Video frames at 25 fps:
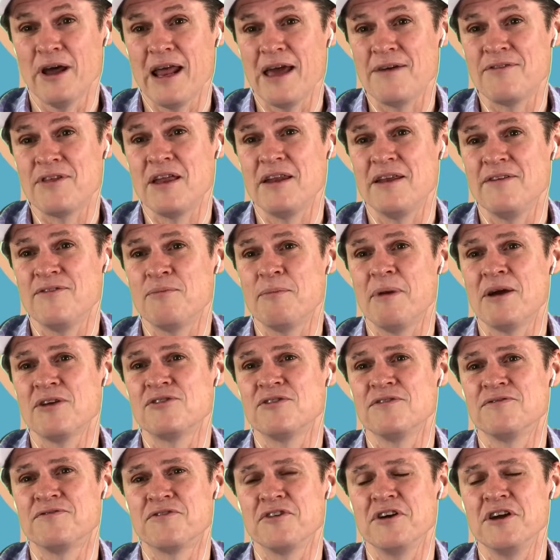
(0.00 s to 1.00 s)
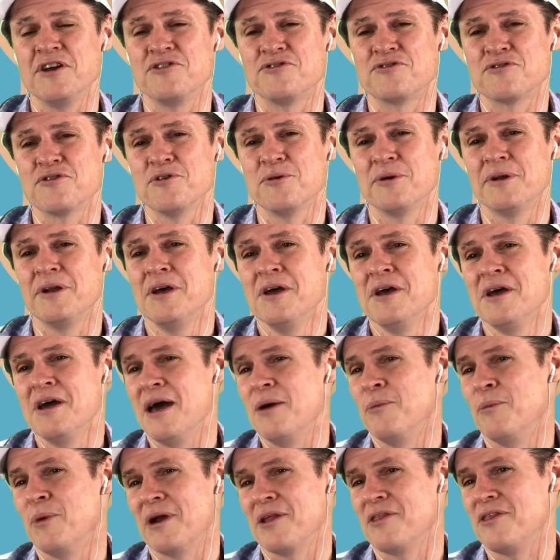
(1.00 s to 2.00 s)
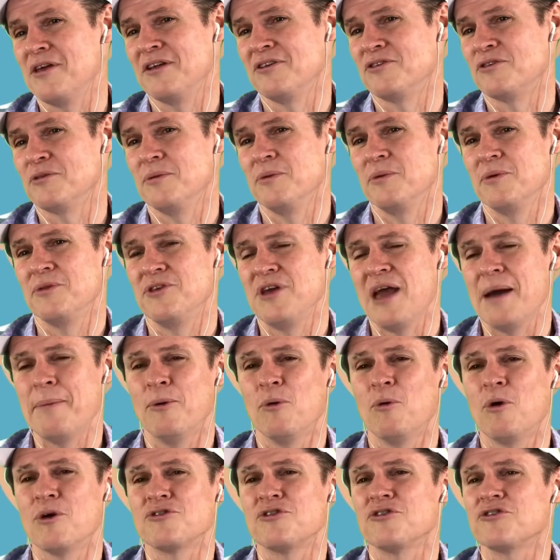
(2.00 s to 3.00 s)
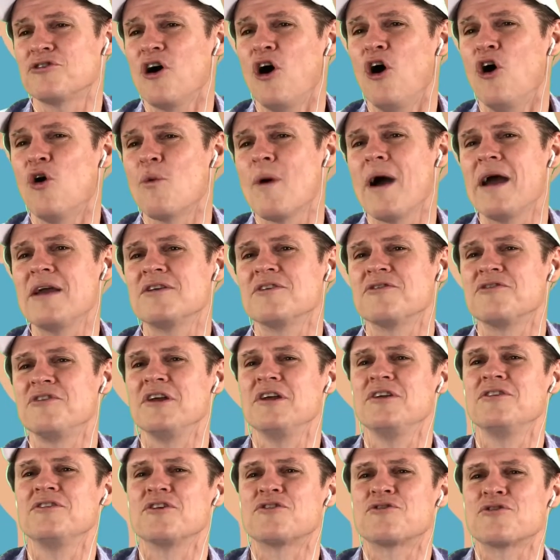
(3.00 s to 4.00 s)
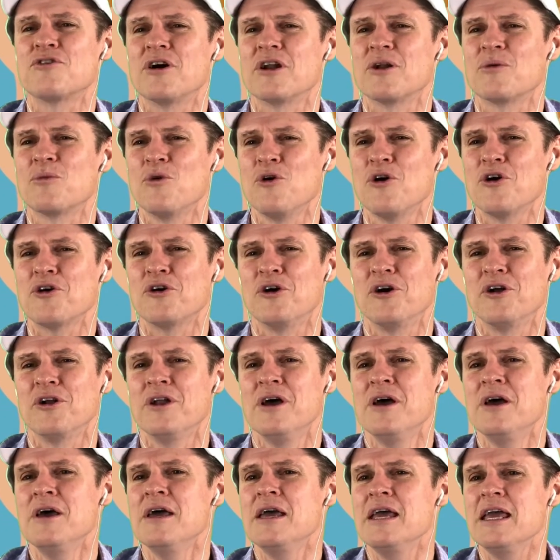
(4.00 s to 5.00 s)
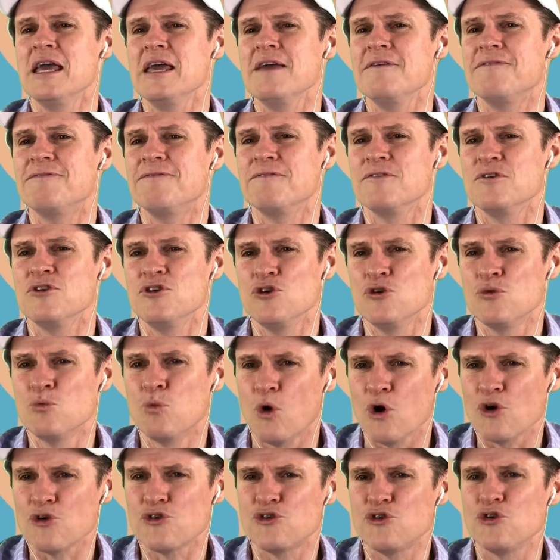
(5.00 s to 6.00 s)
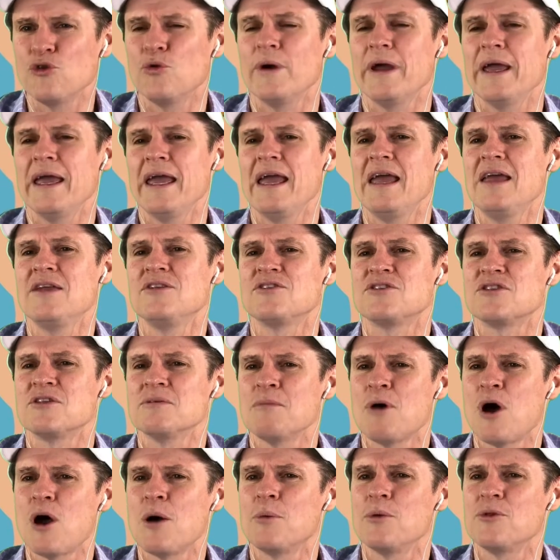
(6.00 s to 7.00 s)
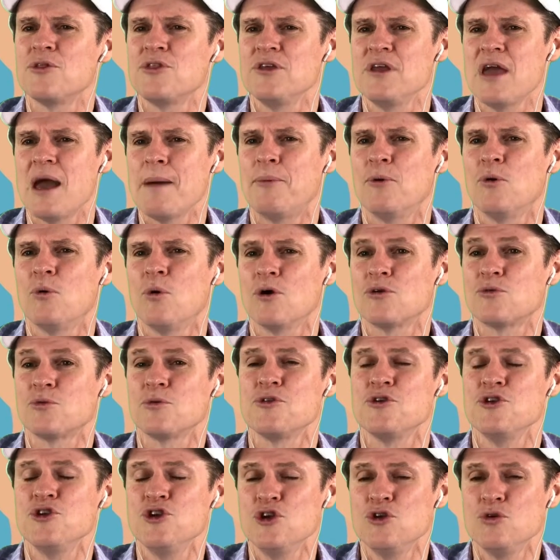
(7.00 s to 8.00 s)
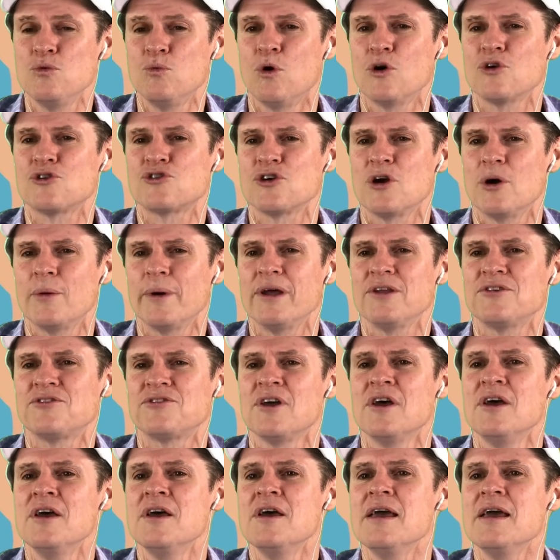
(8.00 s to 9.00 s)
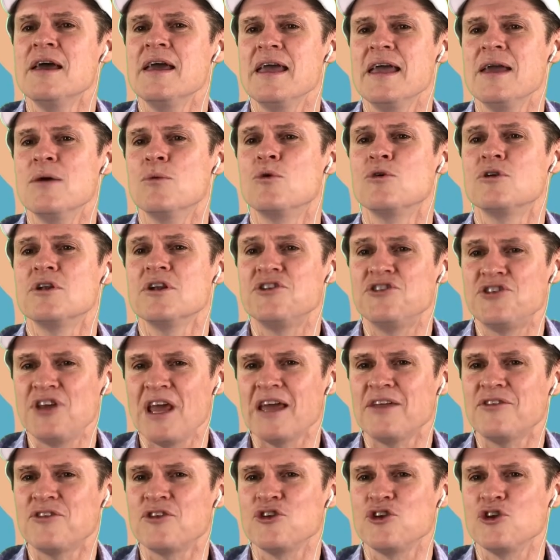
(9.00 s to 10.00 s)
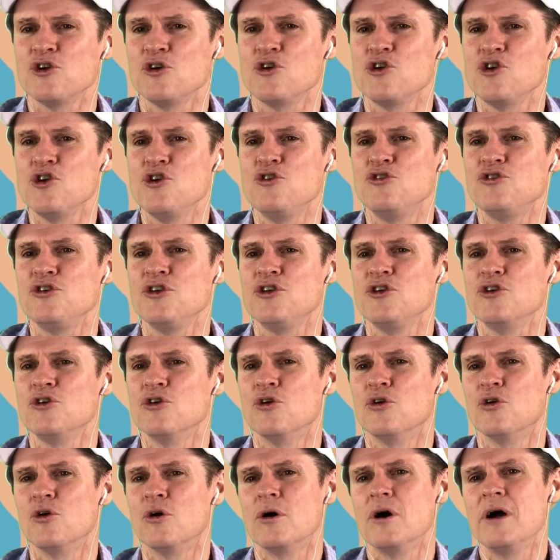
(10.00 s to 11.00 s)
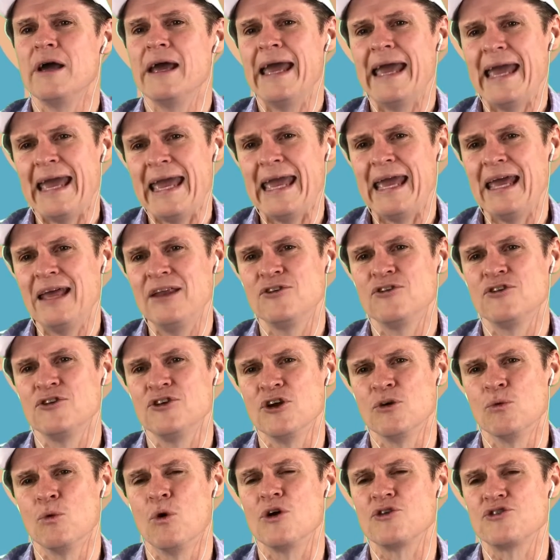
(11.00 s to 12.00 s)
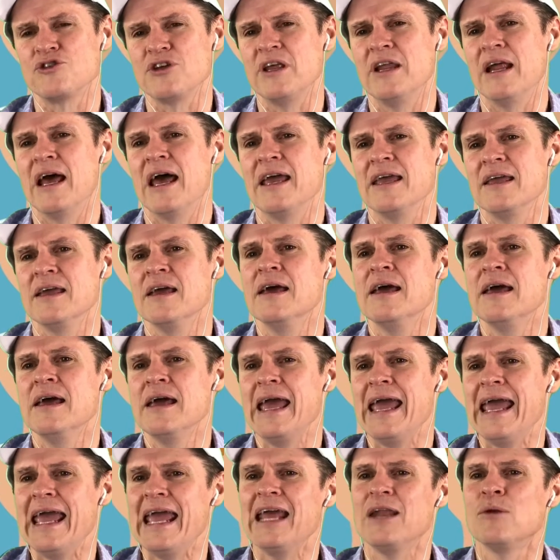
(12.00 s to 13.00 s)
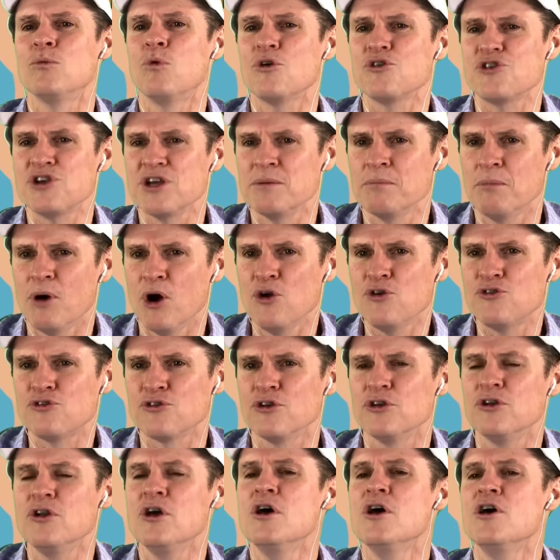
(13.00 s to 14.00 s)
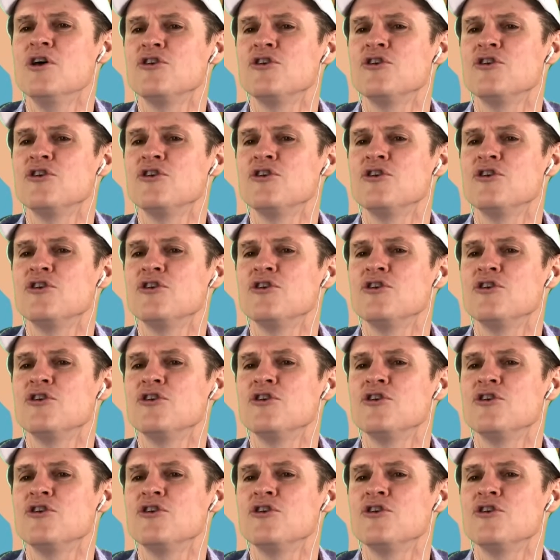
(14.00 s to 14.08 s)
Have that information feed through. And one of the things with the Apple Watch, it's a whole range of things they're trying to work on. If you wash your hands at the moment with the Apple Watch, with the new watchOS, it will detect that you're using your hands and your watch in a hand washing motion.